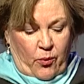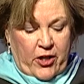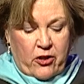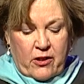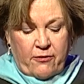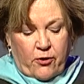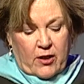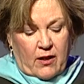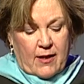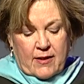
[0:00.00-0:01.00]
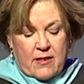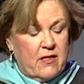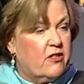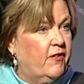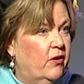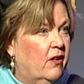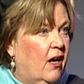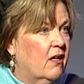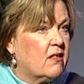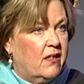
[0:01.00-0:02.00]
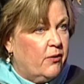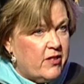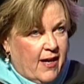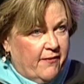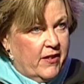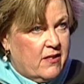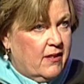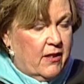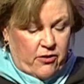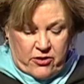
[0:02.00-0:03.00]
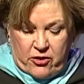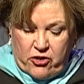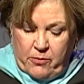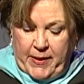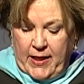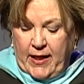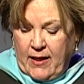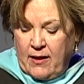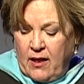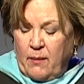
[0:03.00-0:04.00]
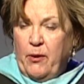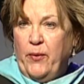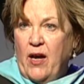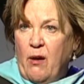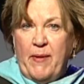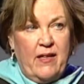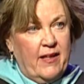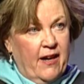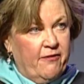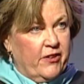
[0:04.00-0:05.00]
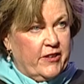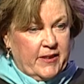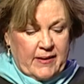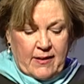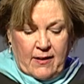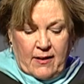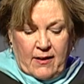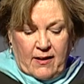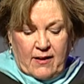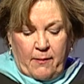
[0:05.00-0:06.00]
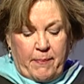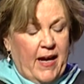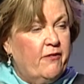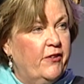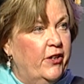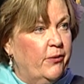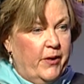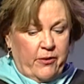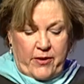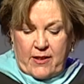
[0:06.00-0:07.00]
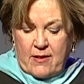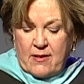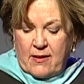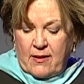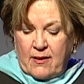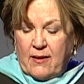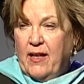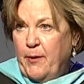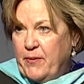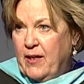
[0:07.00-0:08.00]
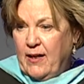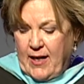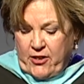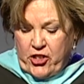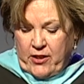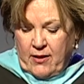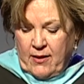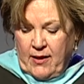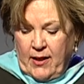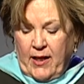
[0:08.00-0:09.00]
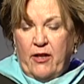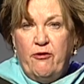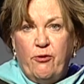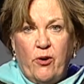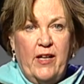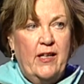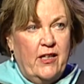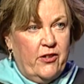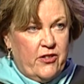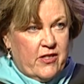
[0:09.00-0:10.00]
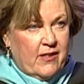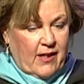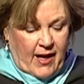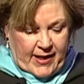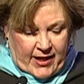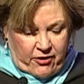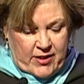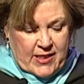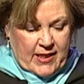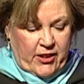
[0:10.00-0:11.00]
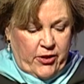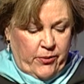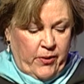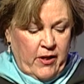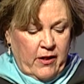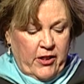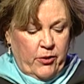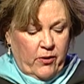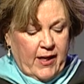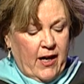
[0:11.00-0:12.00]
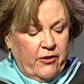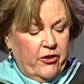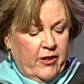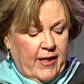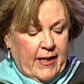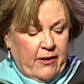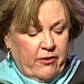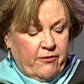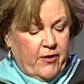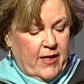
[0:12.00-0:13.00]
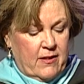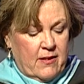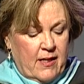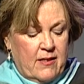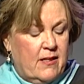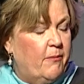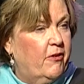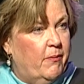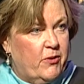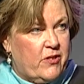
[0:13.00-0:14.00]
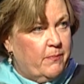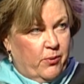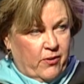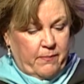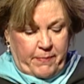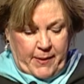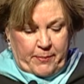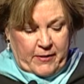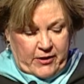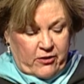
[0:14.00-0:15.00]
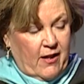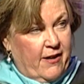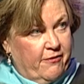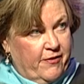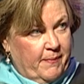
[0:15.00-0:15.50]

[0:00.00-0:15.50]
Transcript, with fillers: we couldn't afford long distance phone calls, and there was obviously no social media, but we all made the effort. Come back for your reunions, keep the connection. In 40 years, I guarantee you, you will count your Niagara friends as some of the most important people in your life.